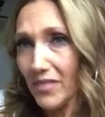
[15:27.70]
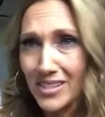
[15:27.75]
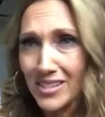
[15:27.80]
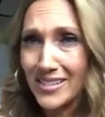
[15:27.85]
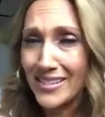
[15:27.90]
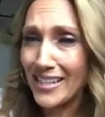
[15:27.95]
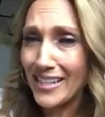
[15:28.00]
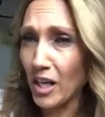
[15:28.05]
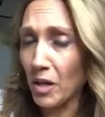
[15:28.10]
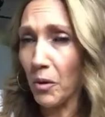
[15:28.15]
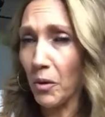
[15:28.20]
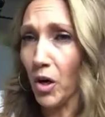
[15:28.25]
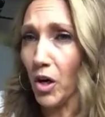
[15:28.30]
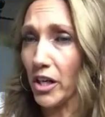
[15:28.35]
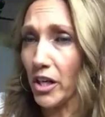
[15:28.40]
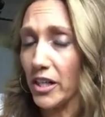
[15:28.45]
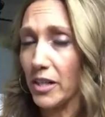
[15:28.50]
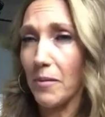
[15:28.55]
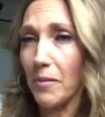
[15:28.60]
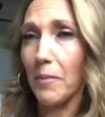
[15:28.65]
towel bar
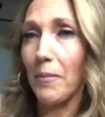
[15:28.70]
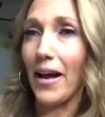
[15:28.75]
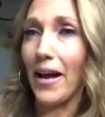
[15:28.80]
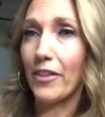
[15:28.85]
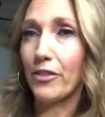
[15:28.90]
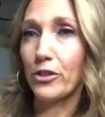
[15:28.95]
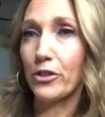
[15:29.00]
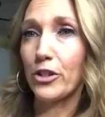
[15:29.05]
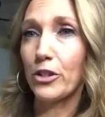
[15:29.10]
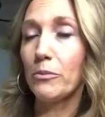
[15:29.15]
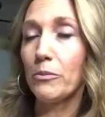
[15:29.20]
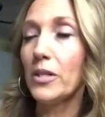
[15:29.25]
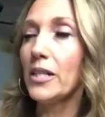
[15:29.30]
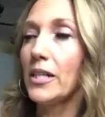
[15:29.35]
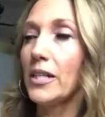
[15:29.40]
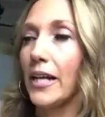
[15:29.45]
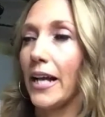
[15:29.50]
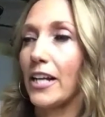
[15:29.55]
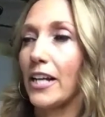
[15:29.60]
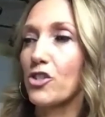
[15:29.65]
in my bathroom
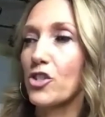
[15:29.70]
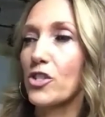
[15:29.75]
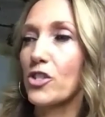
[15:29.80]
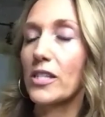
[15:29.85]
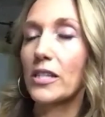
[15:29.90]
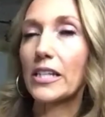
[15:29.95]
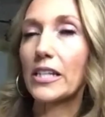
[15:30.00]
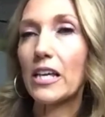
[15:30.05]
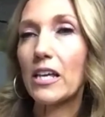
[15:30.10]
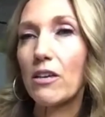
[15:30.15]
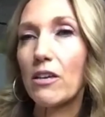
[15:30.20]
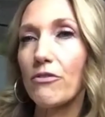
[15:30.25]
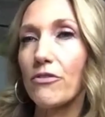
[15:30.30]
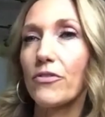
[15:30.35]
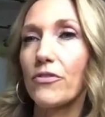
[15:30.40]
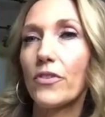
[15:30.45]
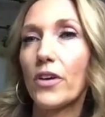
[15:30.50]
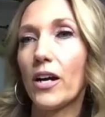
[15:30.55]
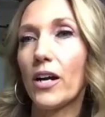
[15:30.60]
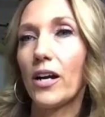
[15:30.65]
and just leave
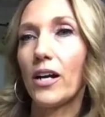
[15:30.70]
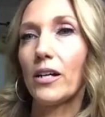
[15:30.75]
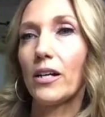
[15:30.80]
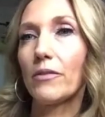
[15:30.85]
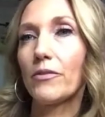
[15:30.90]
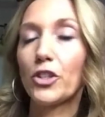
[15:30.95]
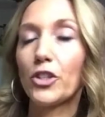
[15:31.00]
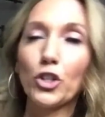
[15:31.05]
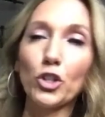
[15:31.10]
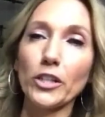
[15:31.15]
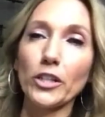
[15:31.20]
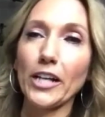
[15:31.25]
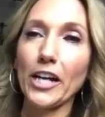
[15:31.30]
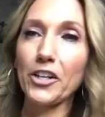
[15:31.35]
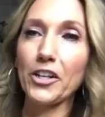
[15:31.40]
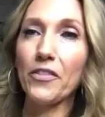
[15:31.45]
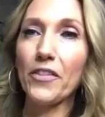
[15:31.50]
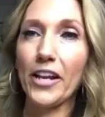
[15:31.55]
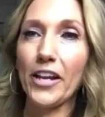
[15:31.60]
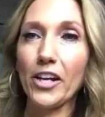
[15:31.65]
the curling iron
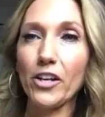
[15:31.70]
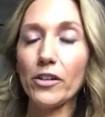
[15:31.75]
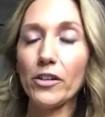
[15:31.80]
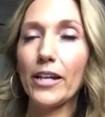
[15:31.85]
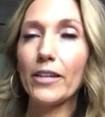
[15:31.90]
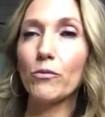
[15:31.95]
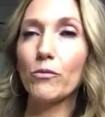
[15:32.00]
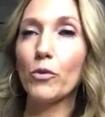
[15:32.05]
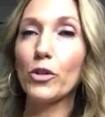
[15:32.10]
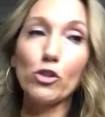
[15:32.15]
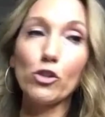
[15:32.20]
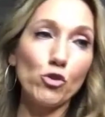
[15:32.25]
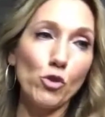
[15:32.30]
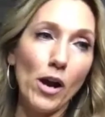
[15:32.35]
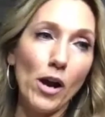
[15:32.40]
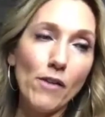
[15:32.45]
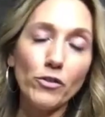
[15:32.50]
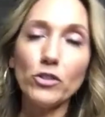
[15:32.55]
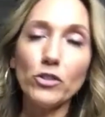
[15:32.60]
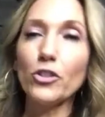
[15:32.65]
in there. And when you
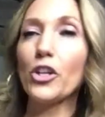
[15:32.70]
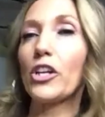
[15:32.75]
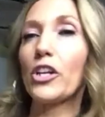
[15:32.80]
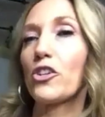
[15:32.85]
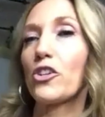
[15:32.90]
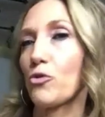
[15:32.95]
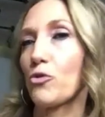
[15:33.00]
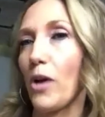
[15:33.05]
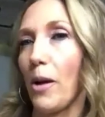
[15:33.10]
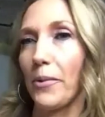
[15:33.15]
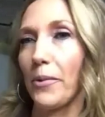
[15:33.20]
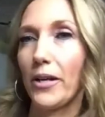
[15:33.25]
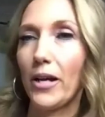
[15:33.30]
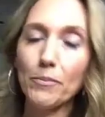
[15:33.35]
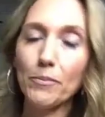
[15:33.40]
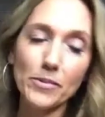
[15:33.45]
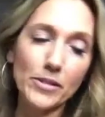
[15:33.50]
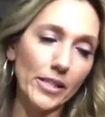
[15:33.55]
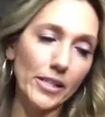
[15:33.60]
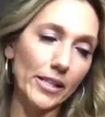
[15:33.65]
travel, you can just wrap it up,
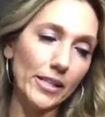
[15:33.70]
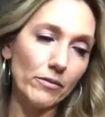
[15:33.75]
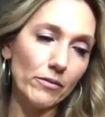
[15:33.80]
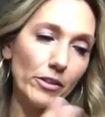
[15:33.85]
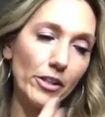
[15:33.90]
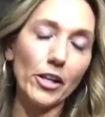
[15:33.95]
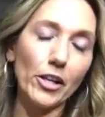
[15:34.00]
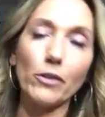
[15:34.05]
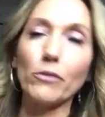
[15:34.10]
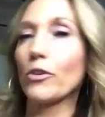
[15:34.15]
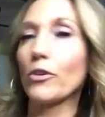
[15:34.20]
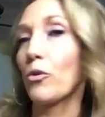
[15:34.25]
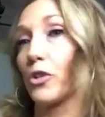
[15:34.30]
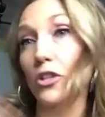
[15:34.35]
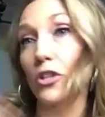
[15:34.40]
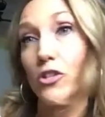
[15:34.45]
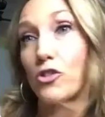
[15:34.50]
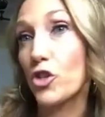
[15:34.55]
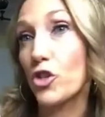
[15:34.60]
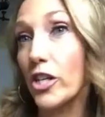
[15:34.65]
stick it, going to
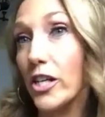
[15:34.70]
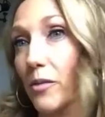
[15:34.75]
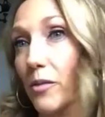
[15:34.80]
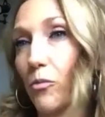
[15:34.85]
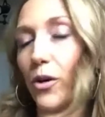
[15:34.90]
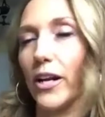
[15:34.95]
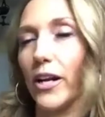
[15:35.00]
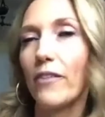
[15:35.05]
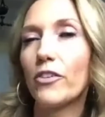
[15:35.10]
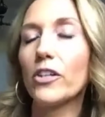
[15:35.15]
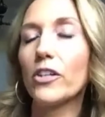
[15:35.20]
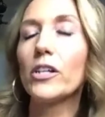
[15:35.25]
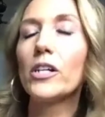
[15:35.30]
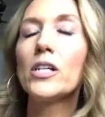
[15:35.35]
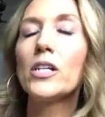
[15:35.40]
the gym, whatever.